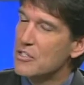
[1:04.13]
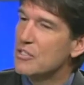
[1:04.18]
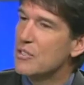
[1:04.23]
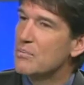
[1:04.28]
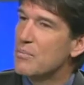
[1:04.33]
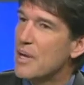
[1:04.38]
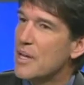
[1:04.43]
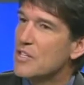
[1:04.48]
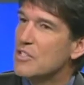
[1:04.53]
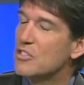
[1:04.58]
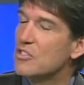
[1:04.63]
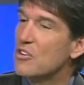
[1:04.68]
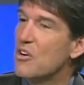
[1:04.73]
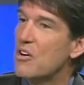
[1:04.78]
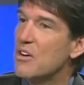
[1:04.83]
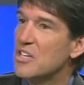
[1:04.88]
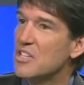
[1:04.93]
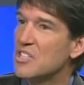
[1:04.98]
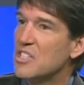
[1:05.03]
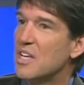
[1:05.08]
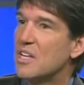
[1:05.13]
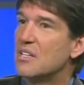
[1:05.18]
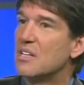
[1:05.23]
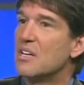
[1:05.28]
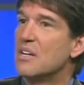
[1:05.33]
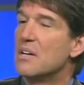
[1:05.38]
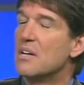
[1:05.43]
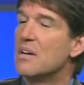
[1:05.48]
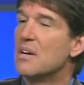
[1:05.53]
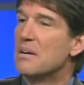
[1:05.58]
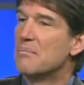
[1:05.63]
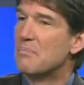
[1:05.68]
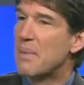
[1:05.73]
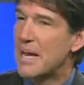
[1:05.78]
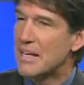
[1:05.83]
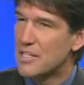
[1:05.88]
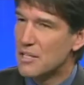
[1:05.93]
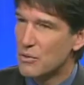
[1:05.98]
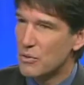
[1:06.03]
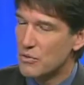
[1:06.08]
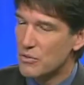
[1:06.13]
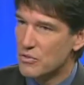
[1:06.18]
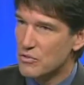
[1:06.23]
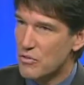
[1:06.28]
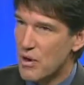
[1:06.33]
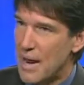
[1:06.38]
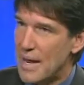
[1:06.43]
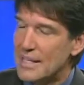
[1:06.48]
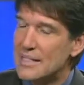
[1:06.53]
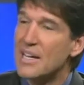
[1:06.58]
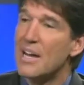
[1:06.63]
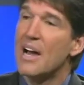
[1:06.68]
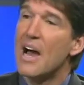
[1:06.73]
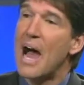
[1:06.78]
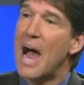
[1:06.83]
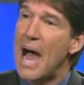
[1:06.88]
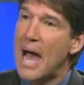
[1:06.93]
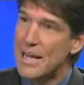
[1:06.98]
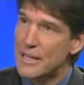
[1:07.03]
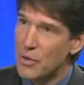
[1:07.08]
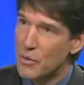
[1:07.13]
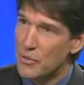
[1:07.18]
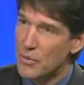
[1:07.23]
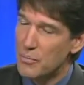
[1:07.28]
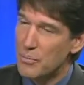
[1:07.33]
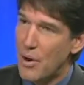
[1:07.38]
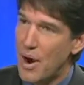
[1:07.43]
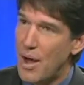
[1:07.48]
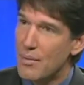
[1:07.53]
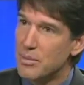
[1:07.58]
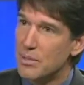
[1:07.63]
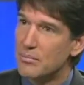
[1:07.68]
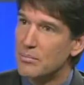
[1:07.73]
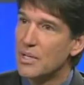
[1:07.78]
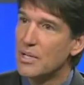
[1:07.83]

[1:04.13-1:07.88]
because the patient's already said, my tooth is cracked. I own the problem.